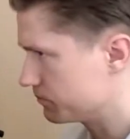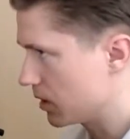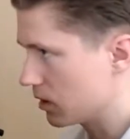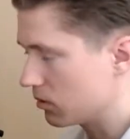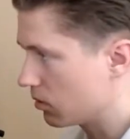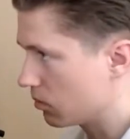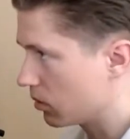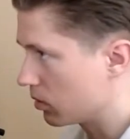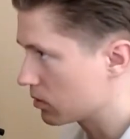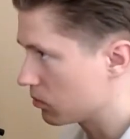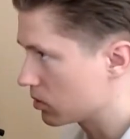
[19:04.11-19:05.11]
I don't know
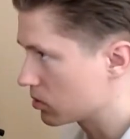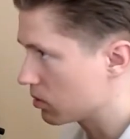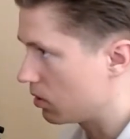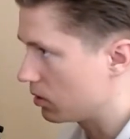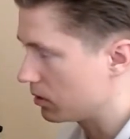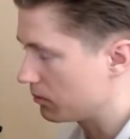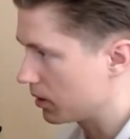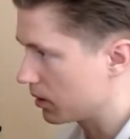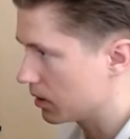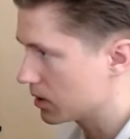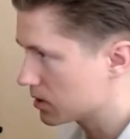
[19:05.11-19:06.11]
what, what to call them,
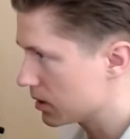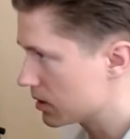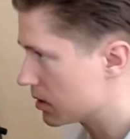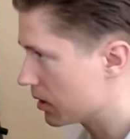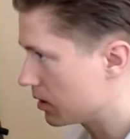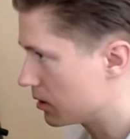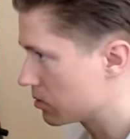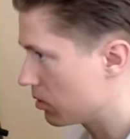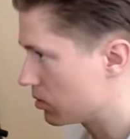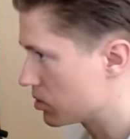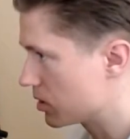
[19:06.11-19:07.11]
ethnicity studies
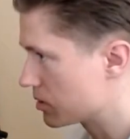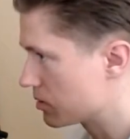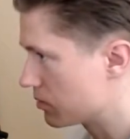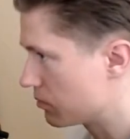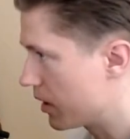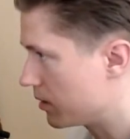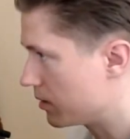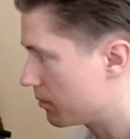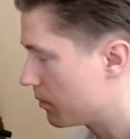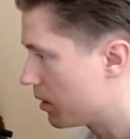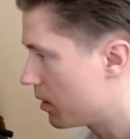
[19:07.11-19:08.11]
or just
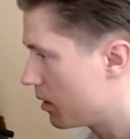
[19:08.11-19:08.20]
random